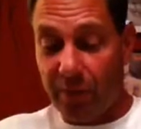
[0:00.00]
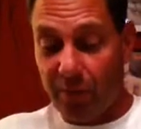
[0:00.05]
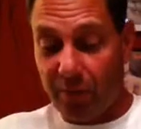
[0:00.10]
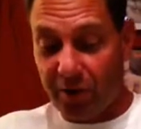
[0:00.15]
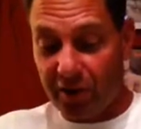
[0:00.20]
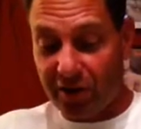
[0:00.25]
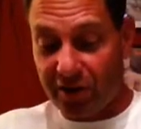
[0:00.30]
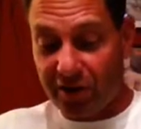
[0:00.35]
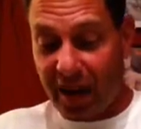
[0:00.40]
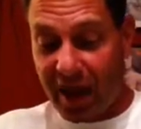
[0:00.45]

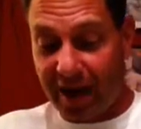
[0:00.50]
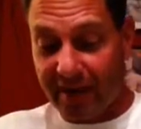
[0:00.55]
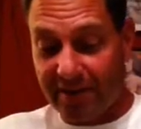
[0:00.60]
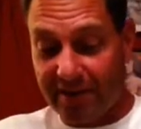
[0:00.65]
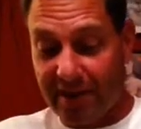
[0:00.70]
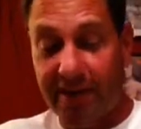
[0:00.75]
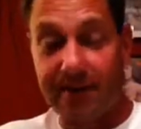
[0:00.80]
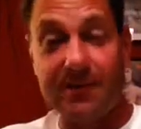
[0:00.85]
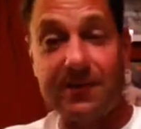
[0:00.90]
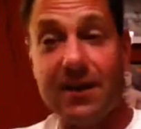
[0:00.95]
British
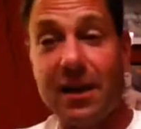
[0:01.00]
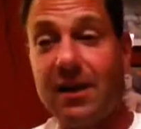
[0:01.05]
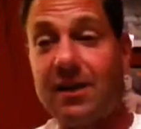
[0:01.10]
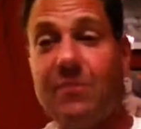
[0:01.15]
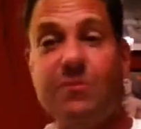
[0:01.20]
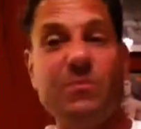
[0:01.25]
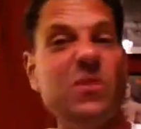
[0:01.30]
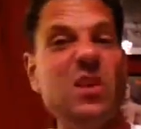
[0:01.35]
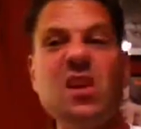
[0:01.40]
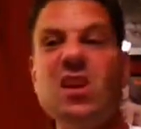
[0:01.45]
accent, and is
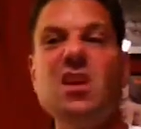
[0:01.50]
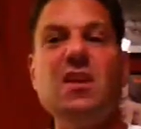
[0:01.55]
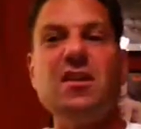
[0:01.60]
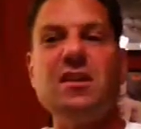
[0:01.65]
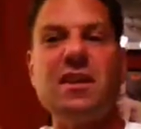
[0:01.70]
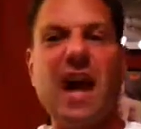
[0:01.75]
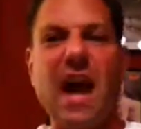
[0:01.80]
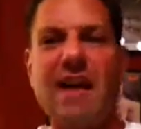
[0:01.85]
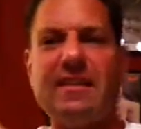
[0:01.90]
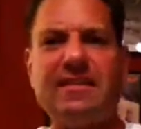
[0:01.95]
like,
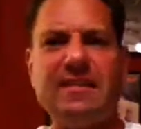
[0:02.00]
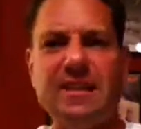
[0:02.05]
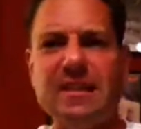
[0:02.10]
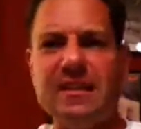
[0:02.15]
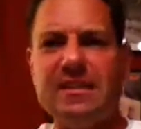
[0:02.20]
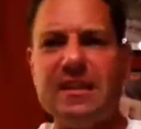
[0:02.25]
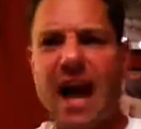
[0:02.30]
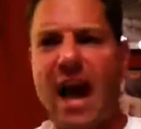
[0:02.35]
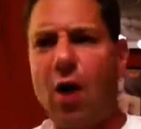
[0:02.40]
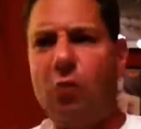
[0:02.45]

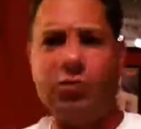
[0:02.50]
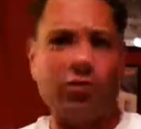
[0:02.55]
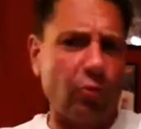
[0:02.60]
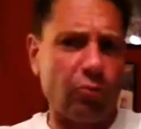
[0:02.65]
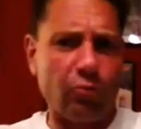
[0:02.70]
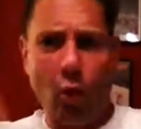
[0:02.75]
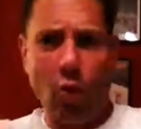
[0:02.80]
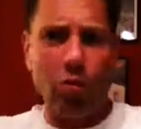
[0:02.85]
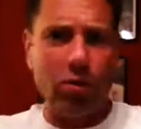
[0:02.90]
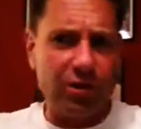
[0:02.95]
"Cassidy's out, the
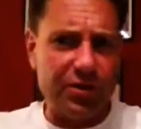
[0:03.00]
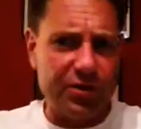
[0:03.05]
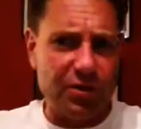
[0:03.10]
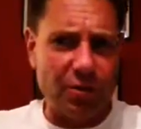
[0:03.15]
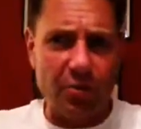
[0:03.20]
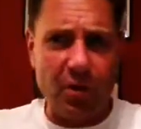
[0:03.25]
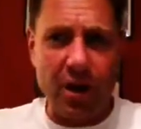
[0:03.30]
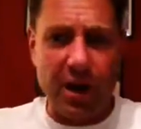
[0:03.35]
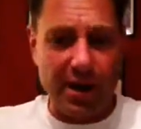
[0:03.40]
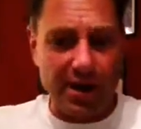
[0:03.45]
rollers
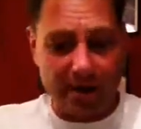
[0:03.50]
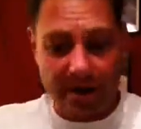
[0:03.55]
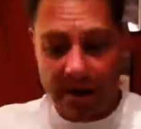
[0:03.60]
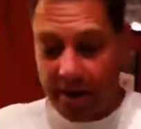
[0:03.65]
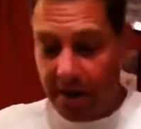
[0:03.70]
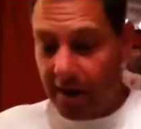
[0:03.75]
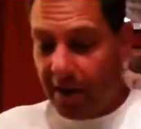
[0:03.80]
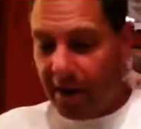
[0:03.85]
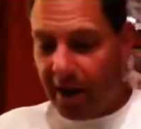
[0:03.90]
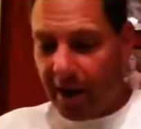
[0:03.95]
are in,"
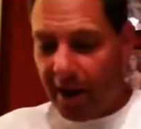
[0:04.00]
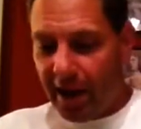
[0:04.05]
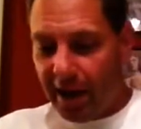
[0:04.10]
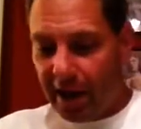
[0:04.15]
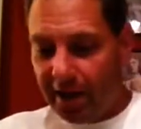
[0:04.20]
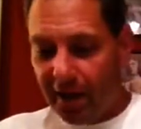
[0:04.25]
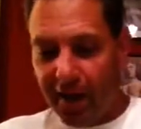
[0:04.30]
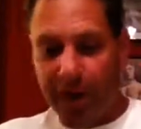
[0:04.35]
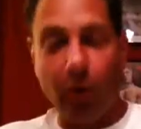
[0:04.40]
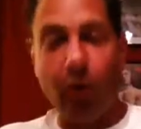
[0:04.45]

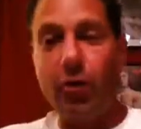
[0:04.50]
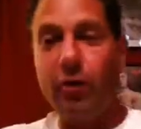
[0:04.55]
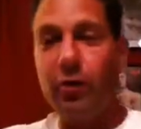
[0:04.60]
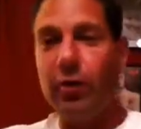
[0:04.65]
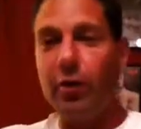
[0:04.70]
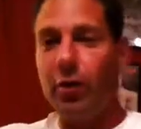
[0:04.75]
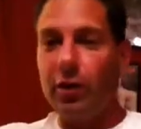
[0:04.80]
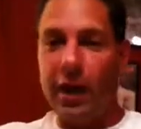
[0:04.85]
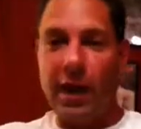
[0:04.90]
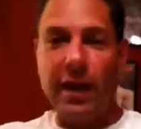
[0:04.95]
and like all the
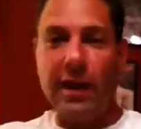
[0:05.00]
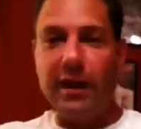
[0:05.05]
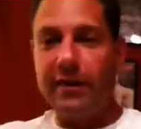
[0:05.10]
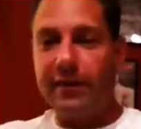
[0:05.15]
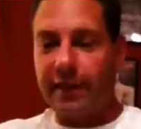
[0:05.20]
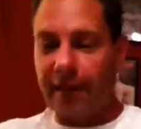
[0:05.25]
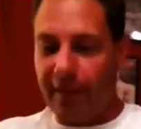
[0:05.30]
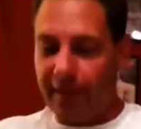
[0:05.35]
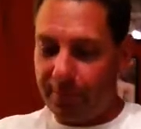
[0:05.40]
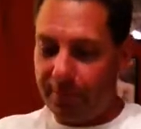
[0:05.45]
old
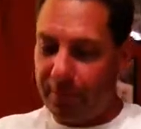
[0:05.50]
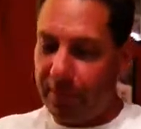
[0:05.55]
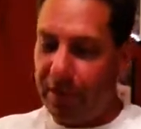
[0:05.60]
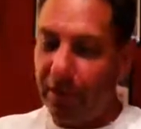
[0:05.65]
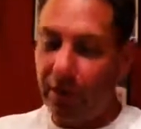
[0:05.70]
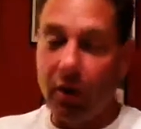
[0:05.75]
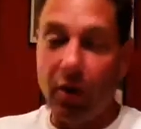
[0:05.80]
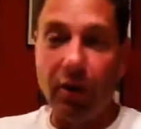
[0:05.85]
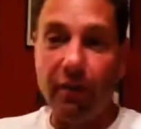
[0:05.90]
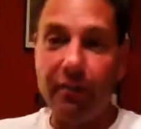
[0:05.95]
ladies got to
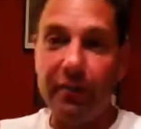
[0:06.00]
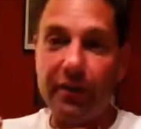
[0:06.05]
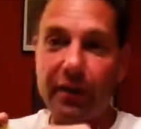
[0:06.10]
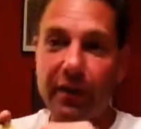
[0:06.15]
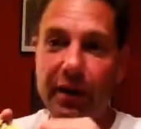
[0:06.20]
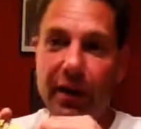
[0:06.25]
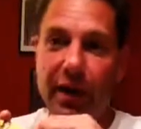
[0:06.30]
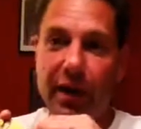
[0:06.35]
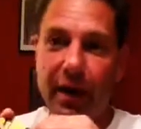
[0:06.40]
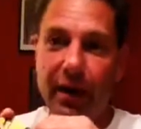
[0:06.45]
peel off
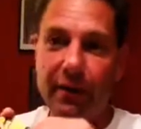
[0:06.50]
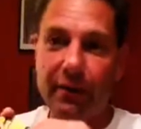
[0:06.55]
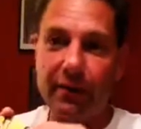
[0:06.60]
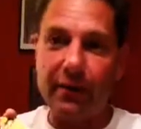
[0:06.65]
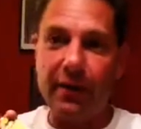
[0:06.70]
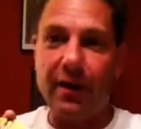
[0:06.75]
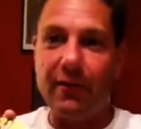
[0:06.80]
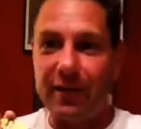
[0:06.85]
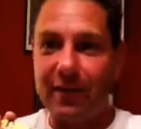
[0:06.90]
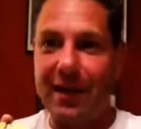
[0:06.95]
the uh,
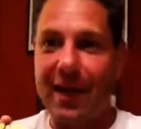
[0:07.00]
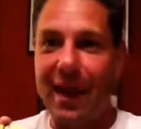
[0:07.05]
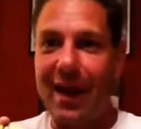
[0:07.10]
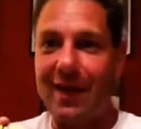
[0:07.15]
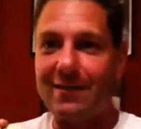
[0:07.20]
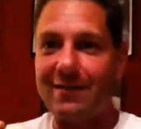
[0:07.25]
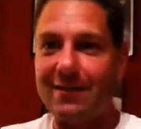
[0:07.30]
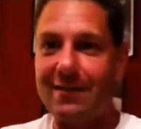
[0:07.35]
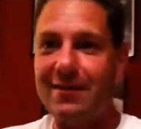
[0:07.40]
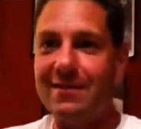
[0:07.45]
David
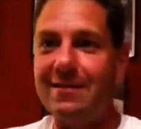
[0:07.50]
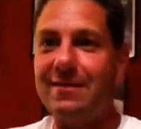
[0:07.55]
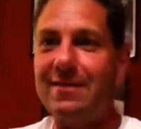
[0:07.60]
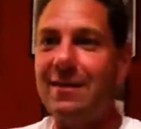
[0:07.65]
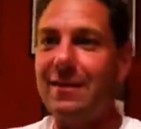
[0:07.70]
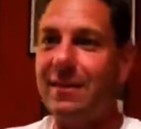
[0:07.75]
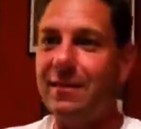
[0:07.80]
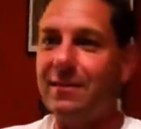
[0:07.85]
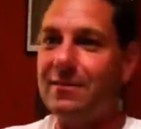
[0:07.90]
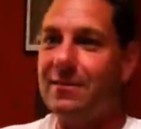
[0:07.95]
Cassidy
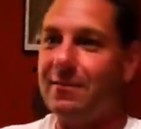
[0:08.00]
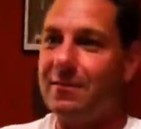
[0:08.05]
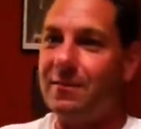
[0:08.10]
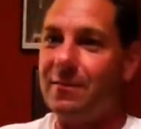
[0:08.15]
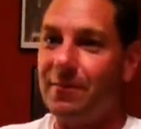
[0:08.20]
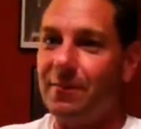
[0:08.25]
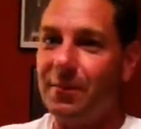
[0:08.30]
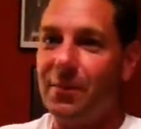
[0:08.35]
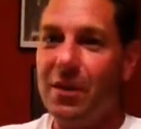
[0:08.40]
stickers and